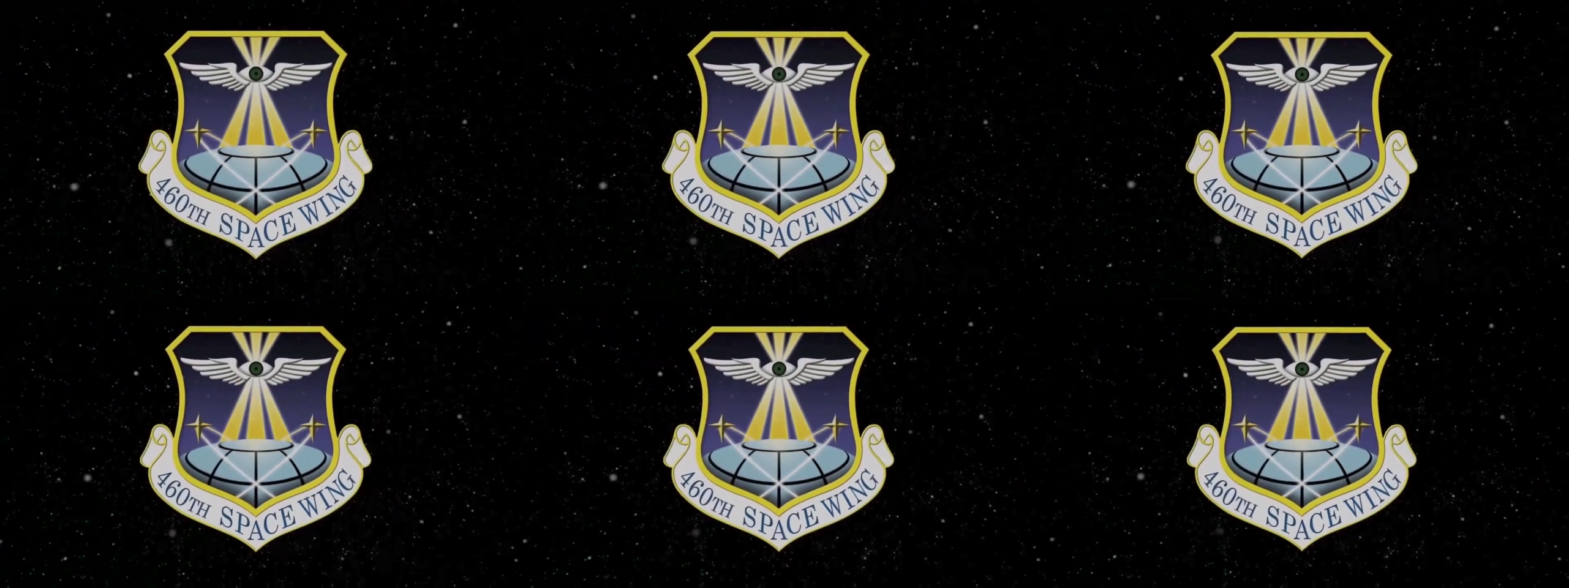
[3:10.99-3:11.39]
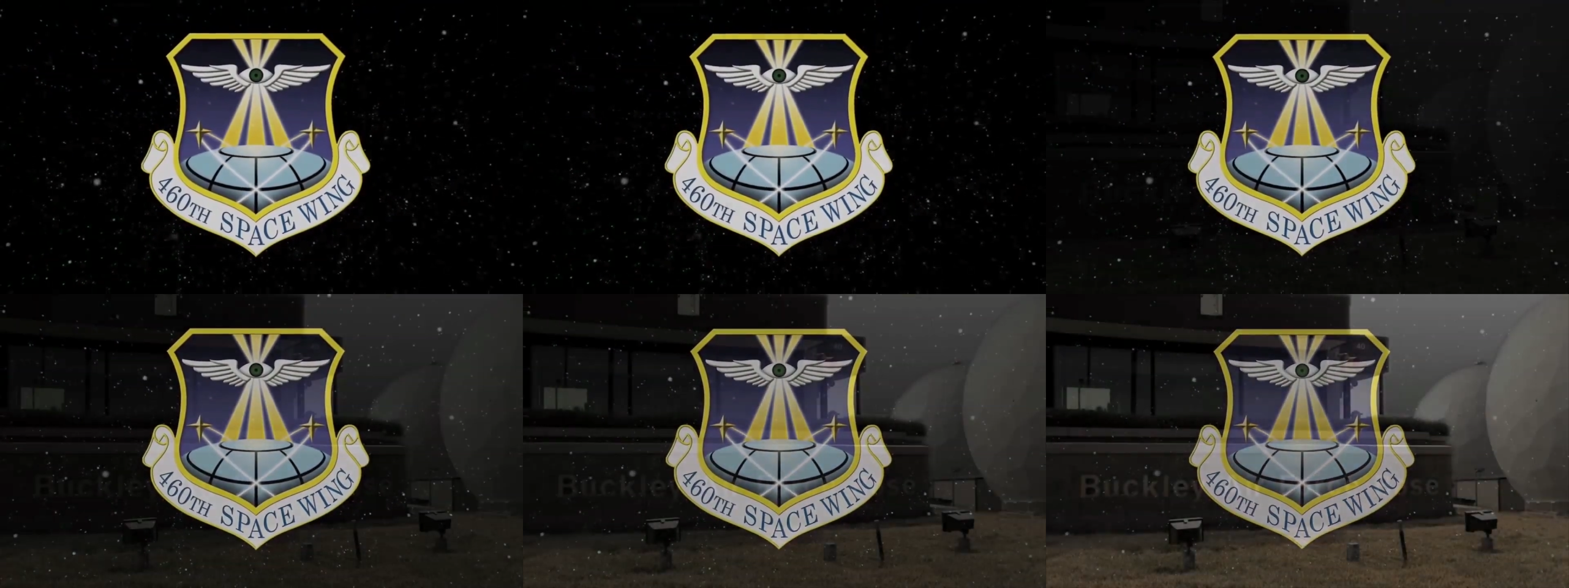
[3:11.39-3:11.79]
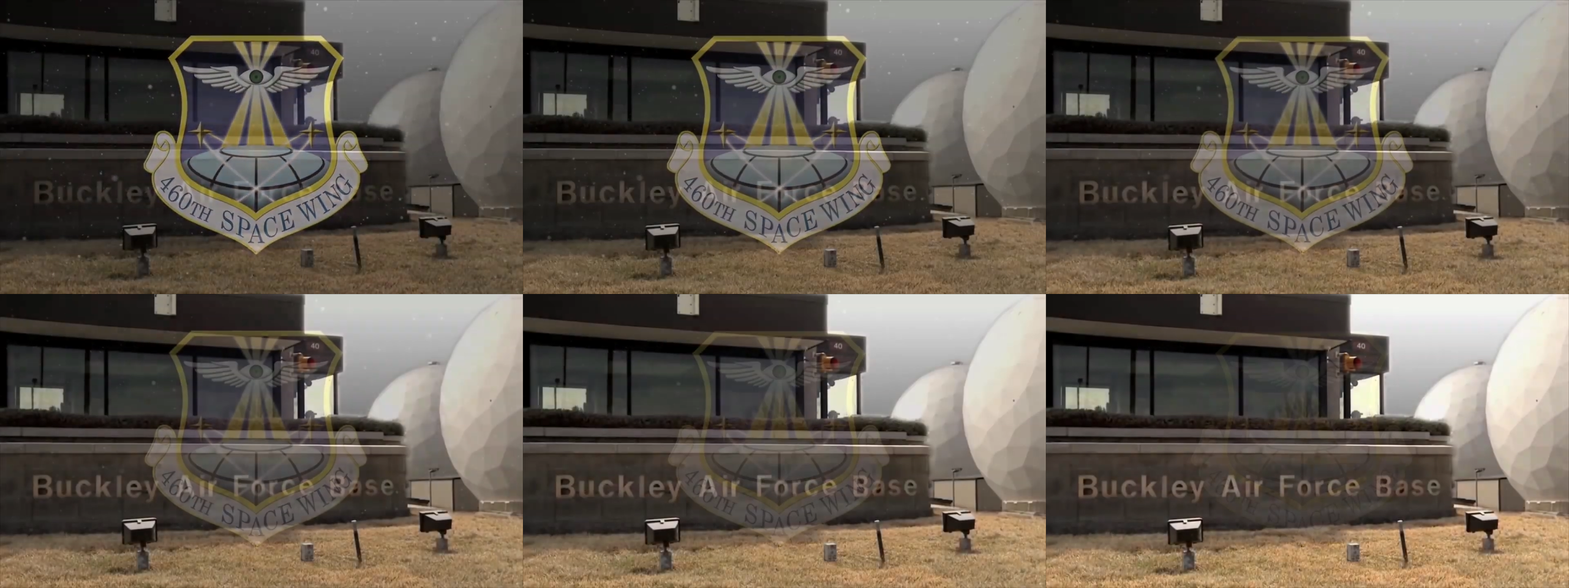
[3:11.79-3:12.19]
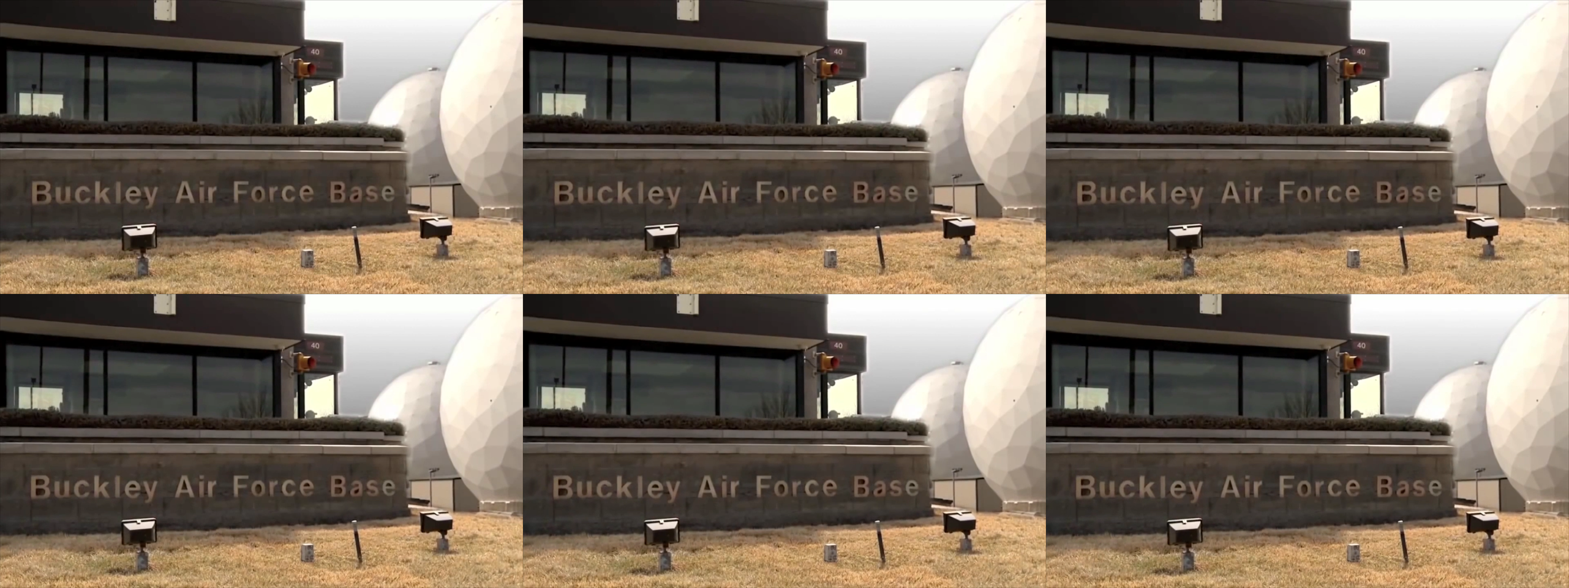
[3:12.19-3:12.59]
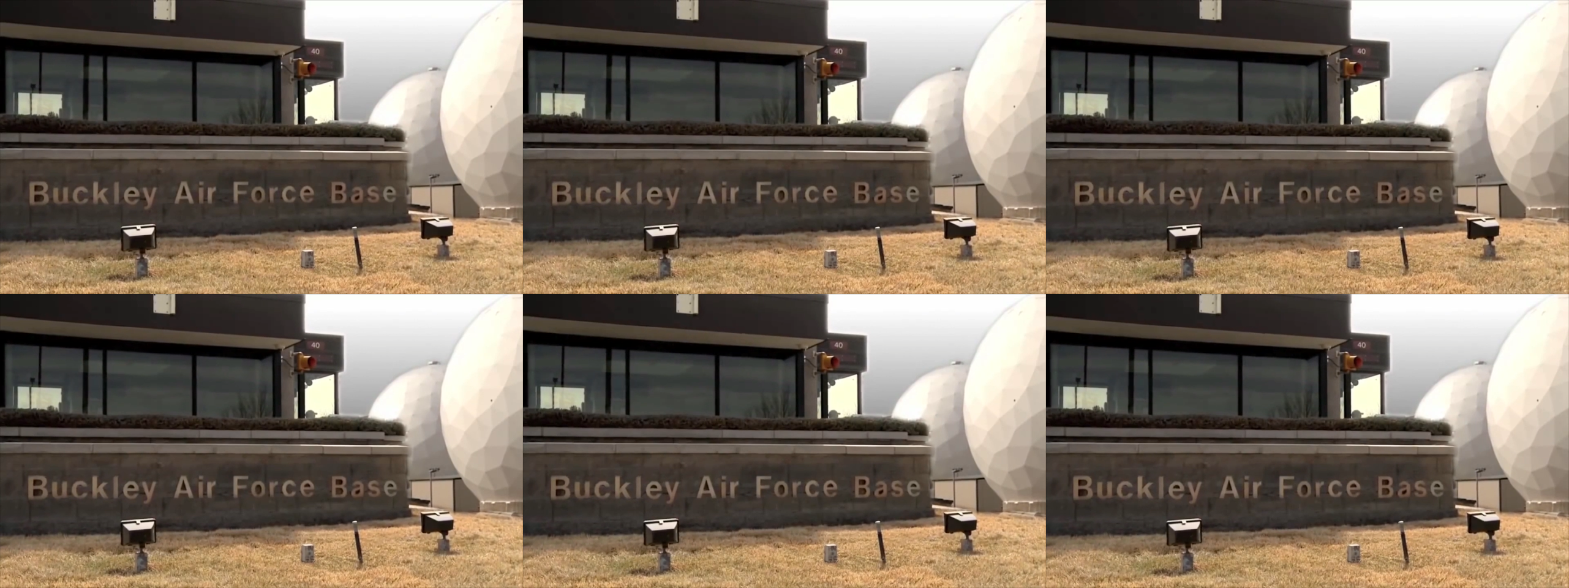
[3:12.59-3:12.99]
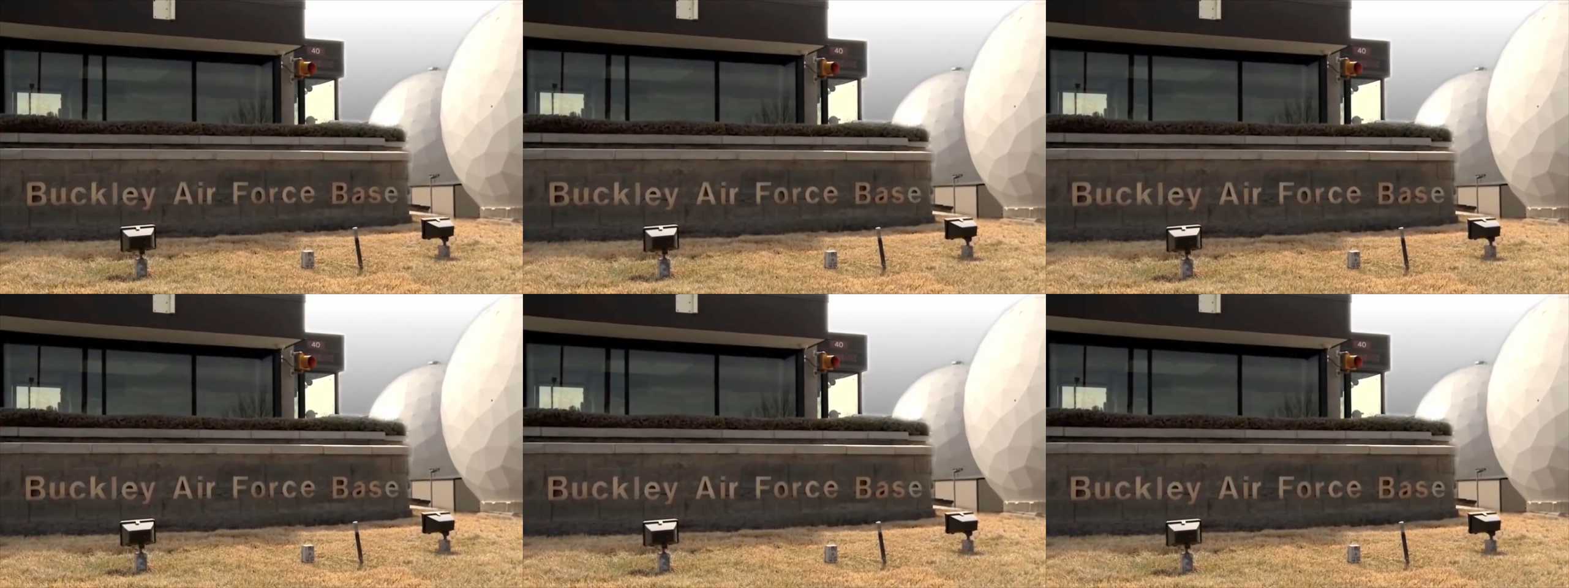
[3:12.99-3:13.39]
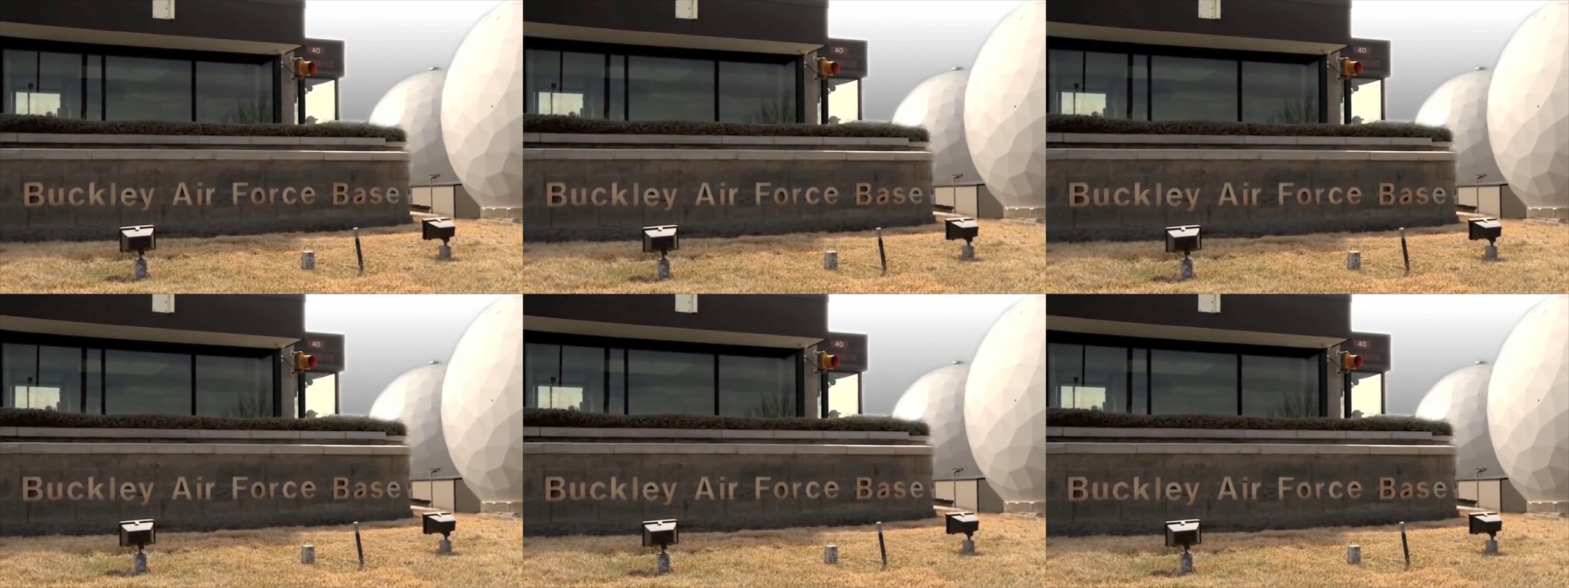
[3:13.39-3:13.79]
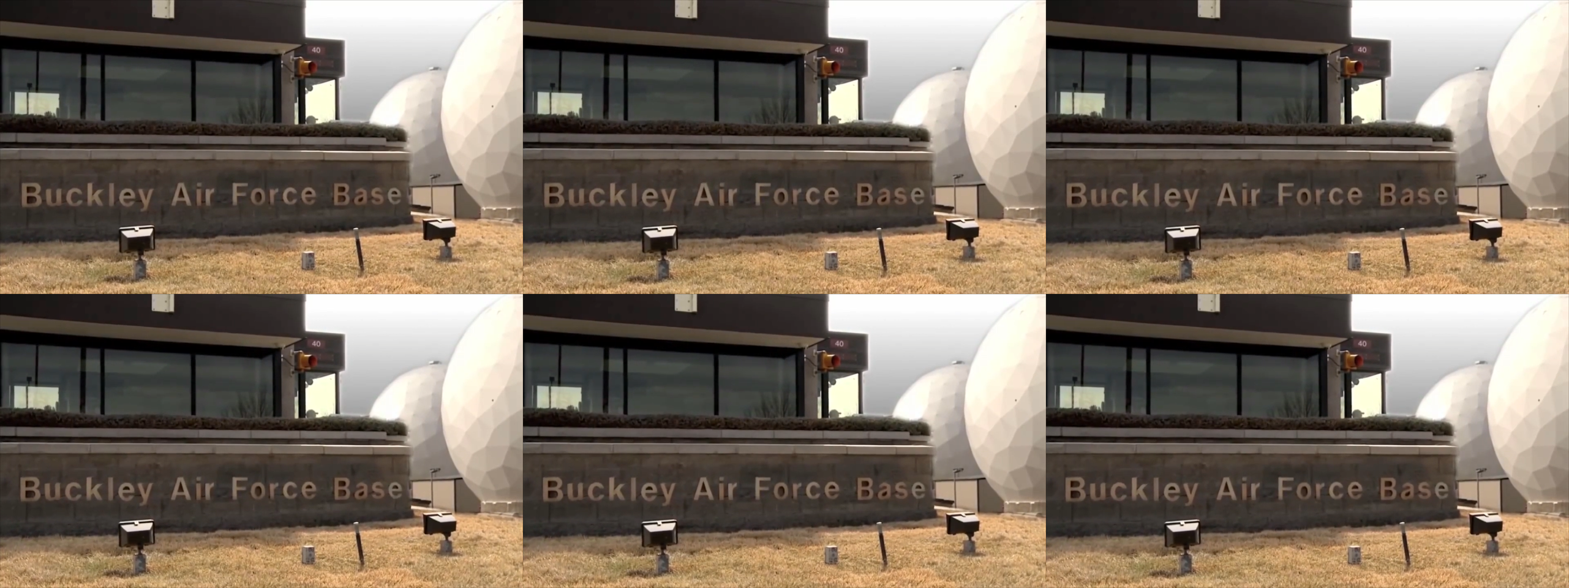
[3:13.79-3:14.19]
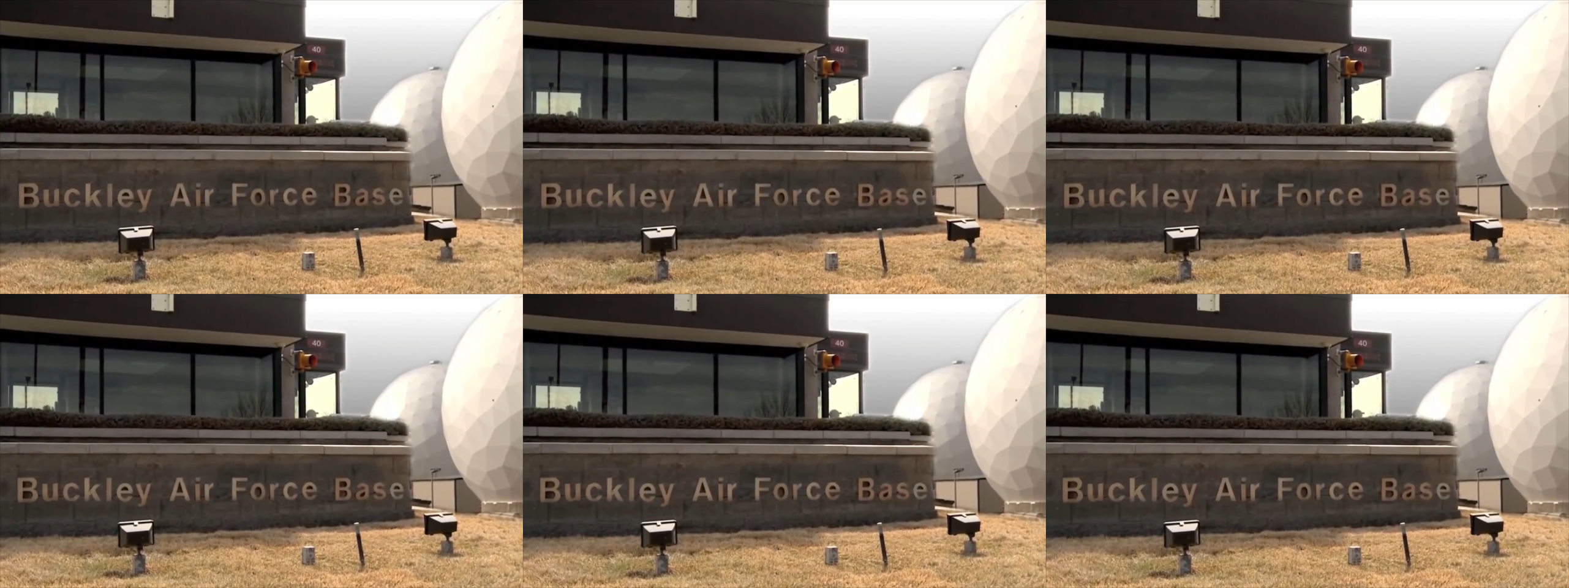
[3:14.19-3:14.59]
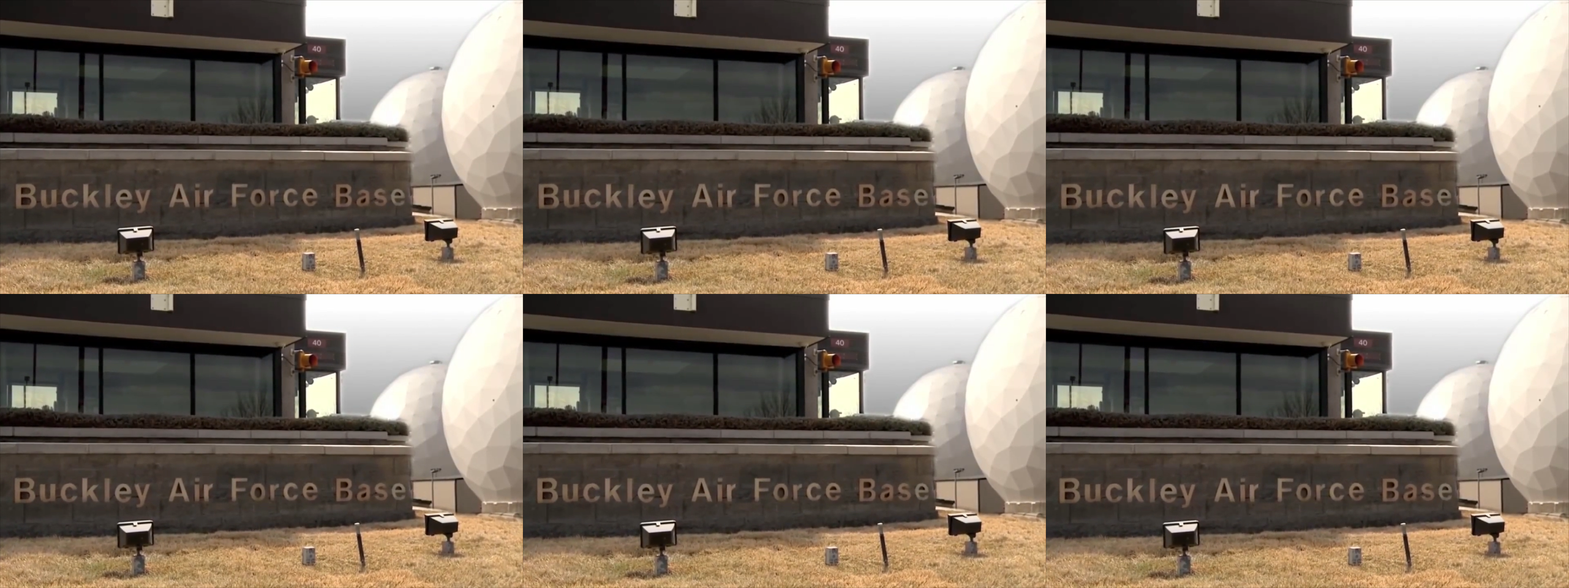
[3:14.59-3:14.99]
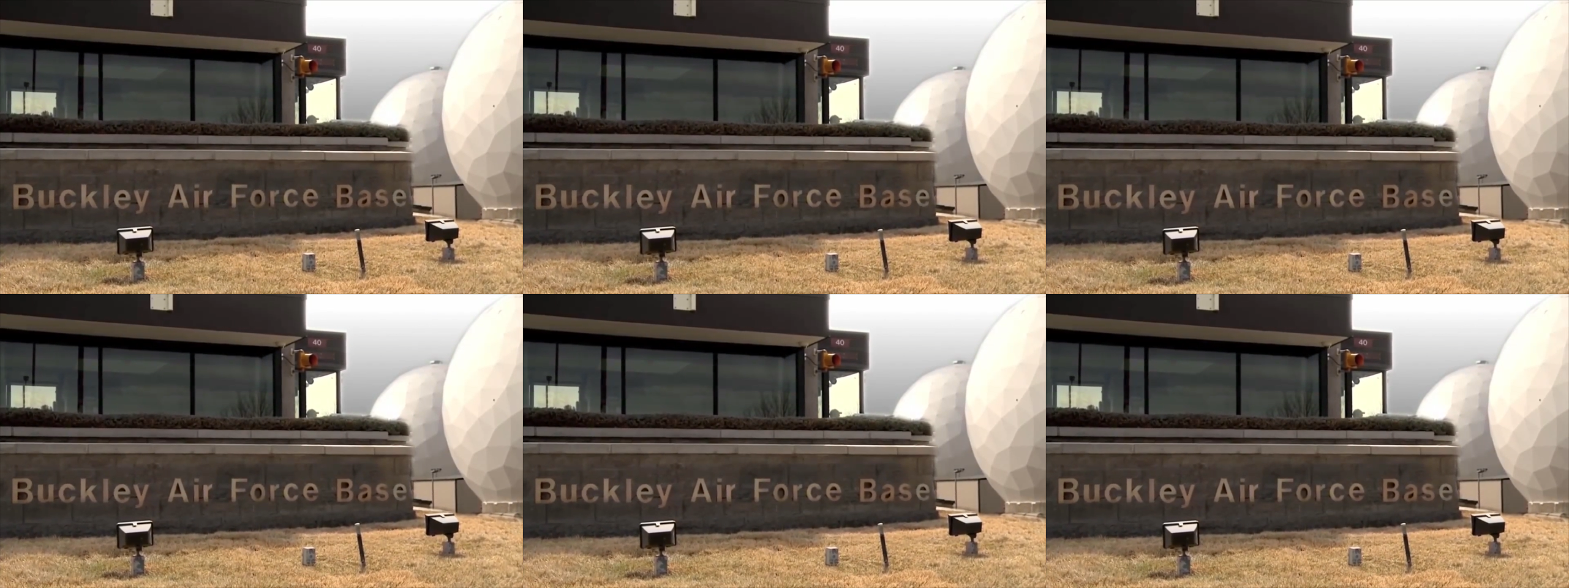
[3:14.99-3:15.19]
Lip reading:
Nobody's mouth can be seen.